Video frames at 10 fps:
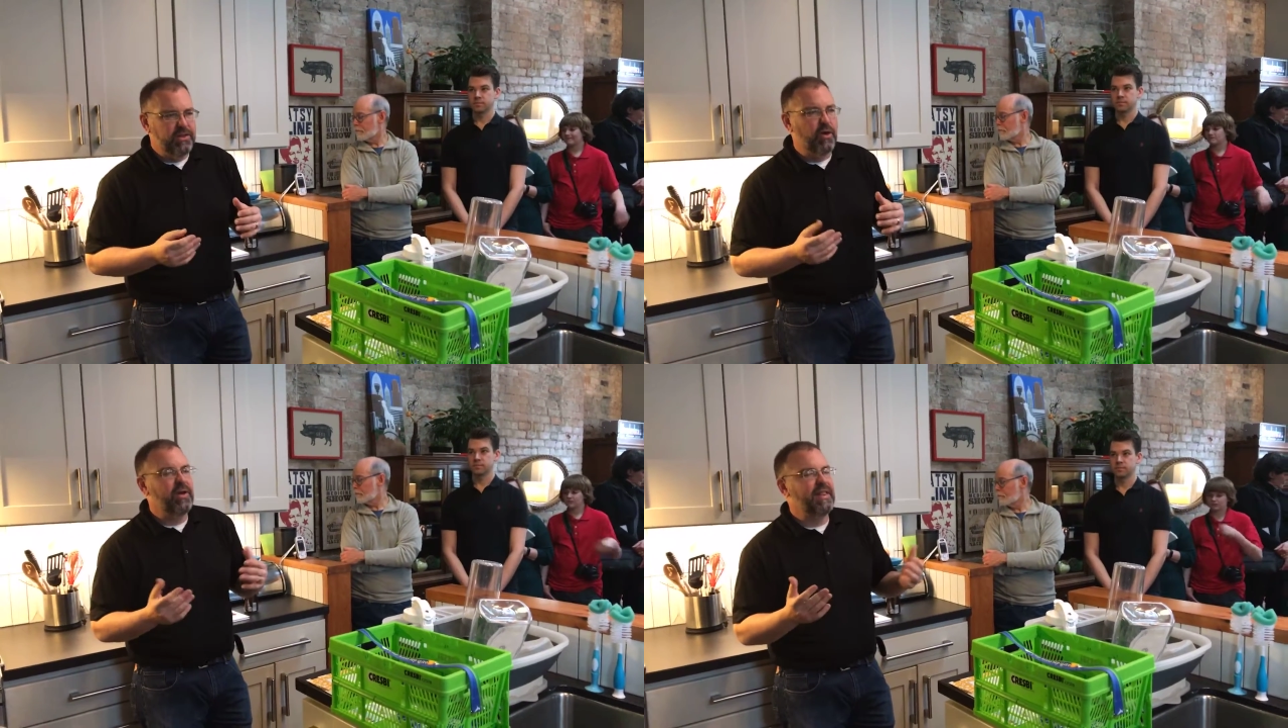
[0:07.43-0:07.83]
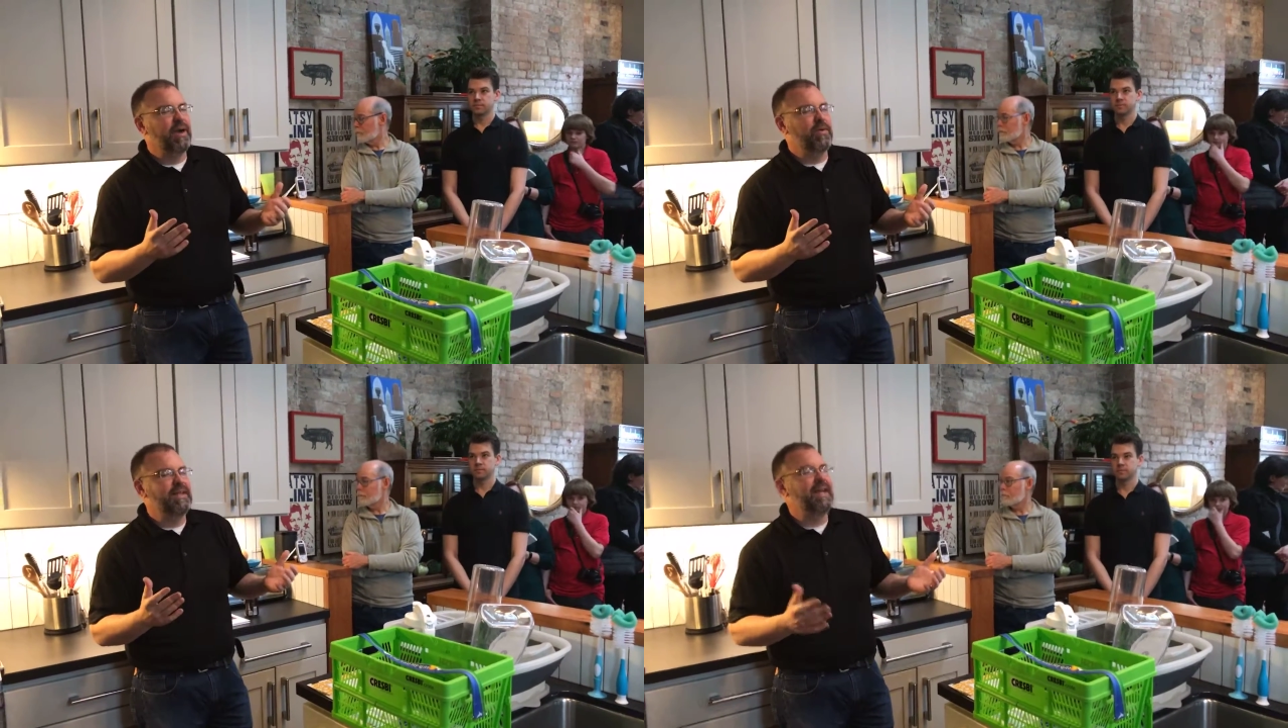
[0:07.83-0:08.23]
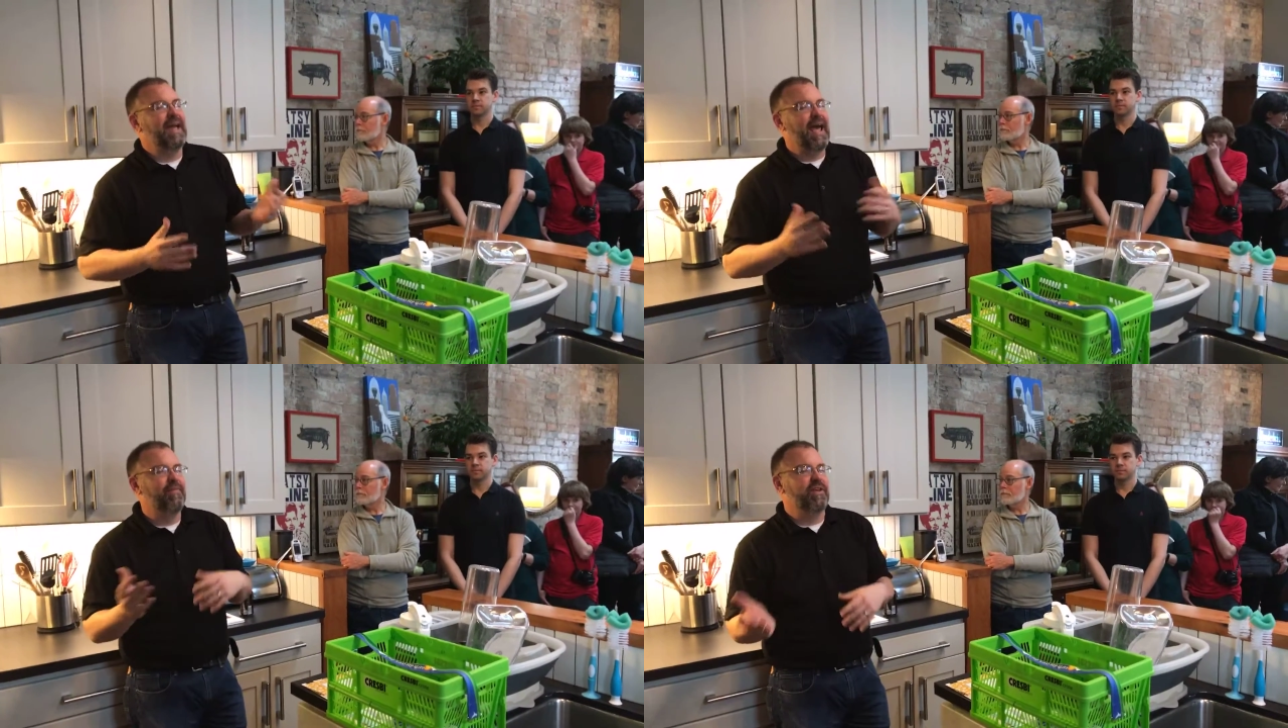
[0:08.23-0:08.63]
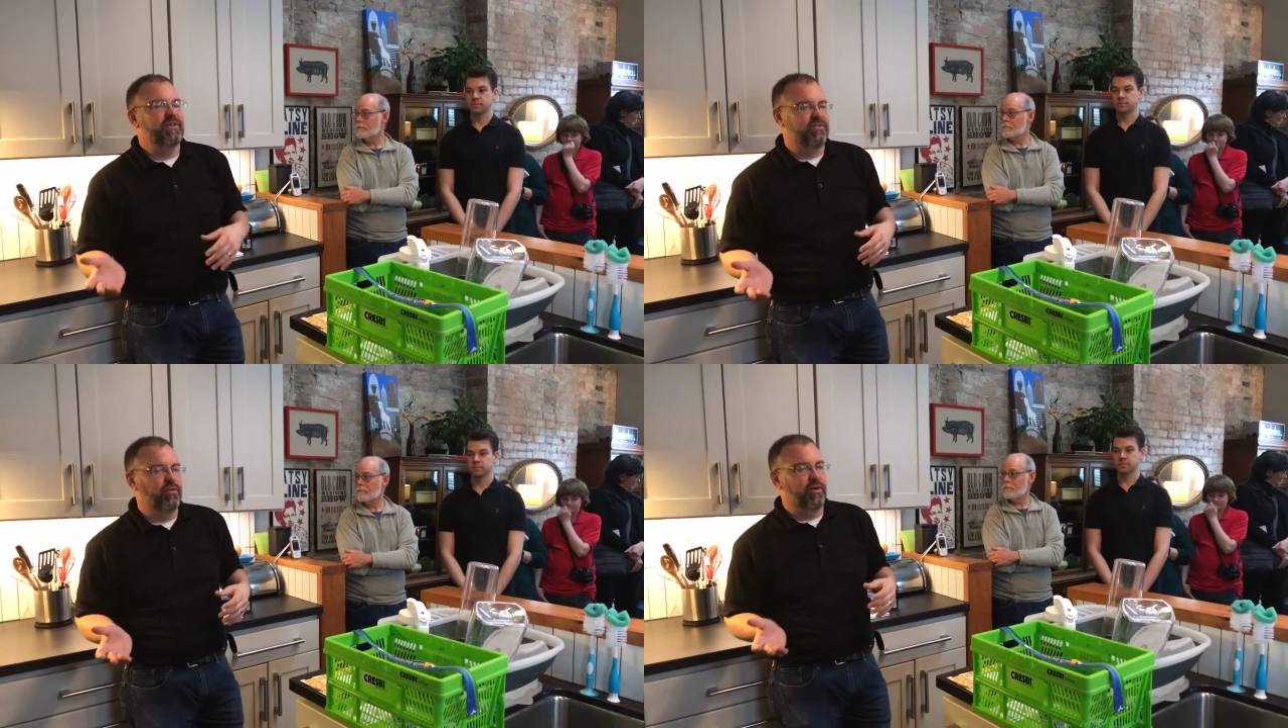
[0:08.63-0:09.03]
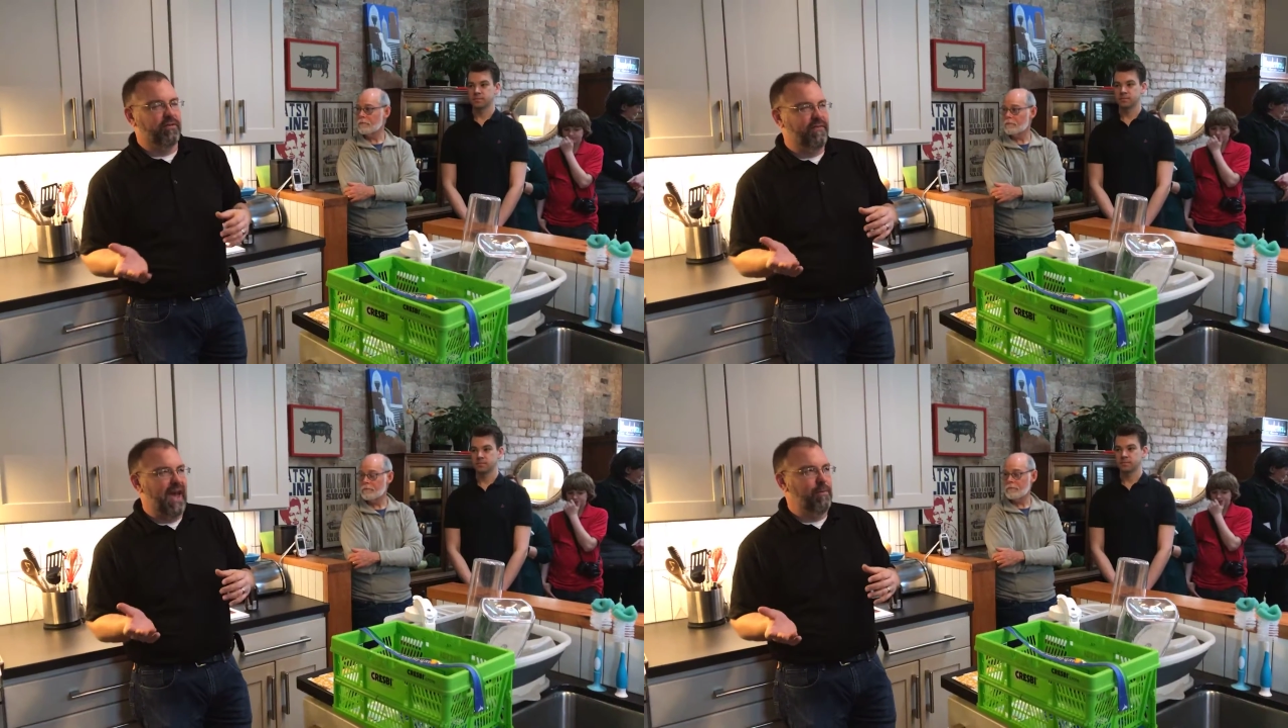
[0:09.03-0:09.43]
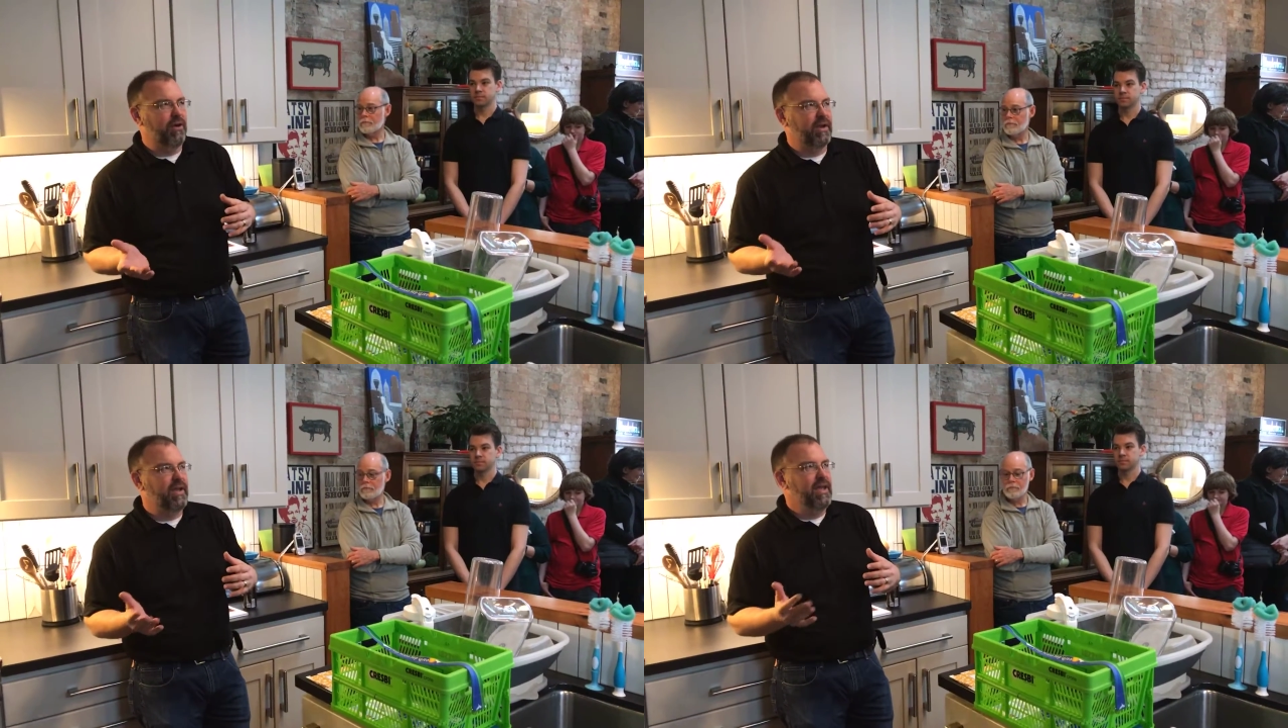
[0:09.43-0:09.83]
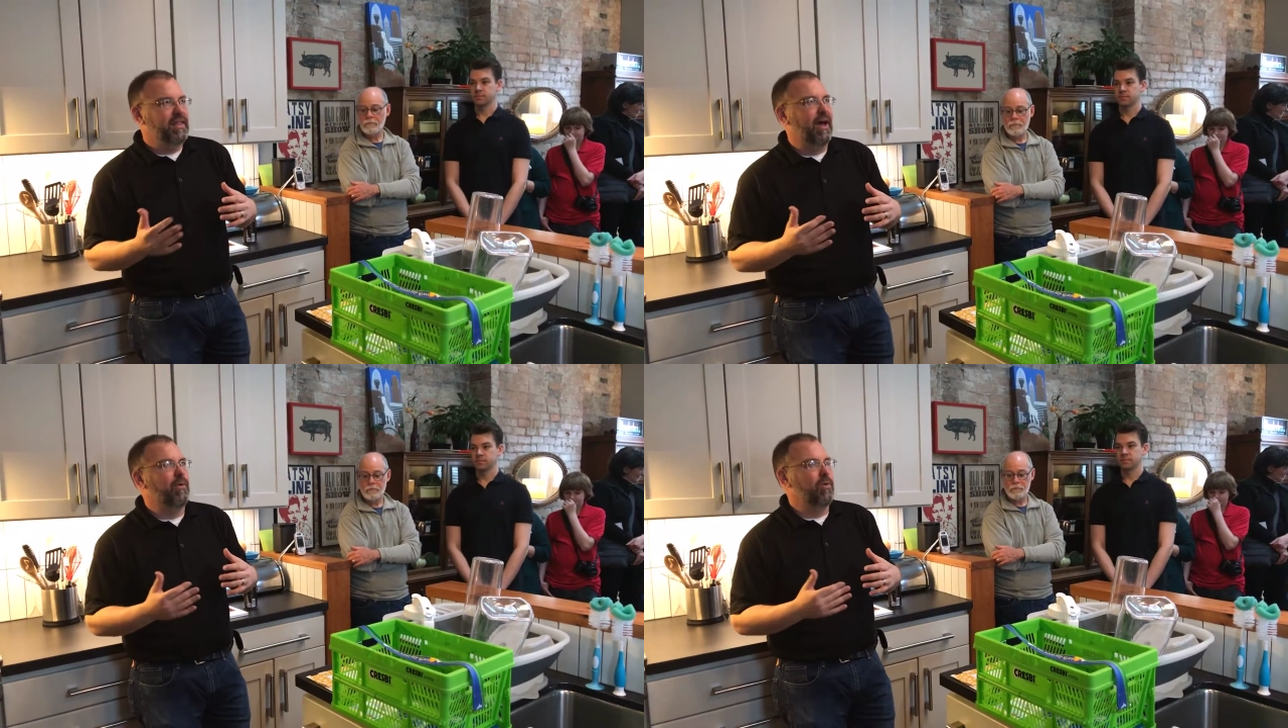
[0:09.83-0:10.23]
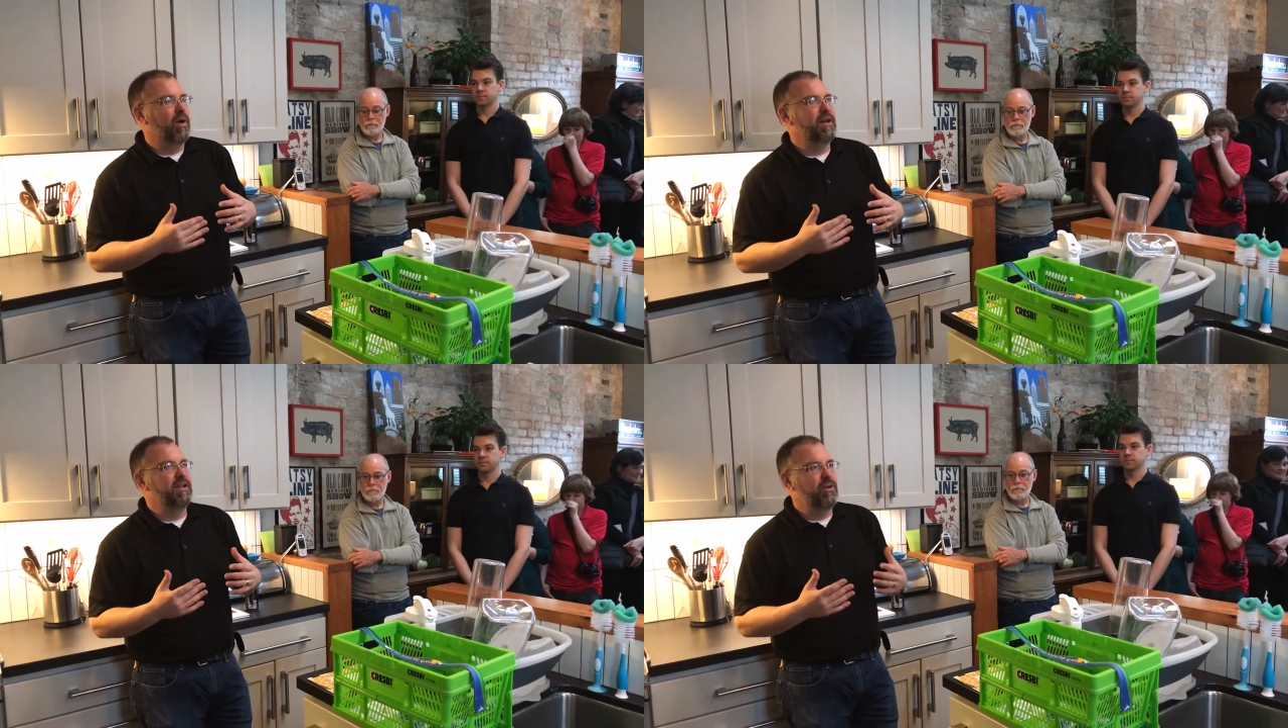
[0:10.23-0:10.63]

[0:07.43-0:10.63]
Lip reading: knowing that we didn't have the historic fabric, that we wanted